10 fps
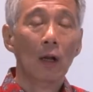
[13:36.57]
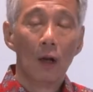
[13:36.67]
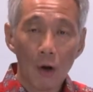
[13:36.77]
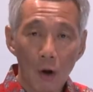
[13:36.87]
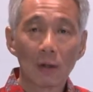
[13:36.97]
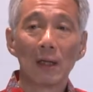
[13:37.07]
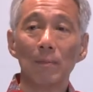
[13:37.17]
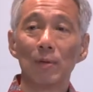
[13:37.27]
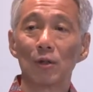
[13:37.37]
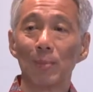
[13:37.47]

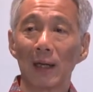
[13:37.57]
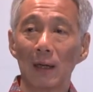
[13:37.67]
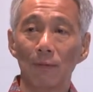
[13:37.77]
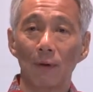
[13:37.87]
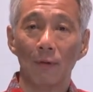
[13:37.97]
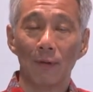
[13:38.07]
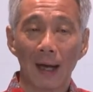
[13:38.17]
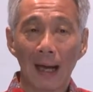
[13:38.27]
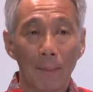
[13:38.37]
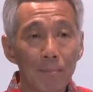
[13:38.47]
long-term perspective of the
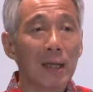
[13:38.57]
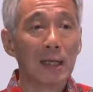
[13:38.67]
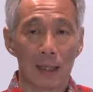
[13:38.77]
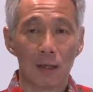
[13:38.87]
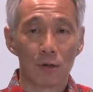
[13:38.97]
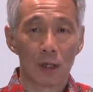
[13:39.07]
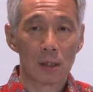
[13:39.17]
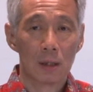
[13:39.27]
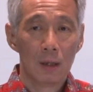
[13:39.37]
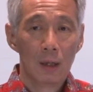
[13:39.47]
company's
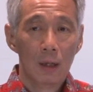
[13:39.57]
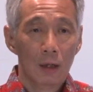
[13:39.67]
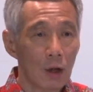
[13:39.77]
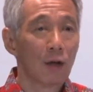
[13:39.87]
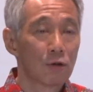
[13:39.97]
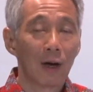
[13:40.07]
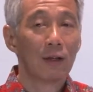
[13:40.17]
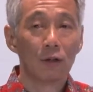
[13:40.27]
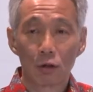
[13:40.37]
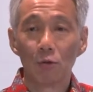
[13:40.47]
interests, not
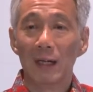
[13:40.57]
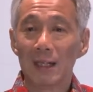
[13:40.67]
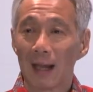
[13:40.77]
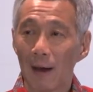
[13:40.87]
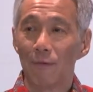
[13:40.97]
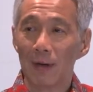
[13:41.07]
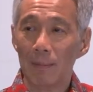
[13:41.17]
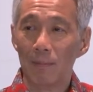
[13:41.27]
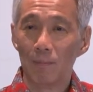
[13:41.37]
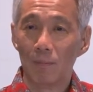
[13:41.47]
trying to squeeze every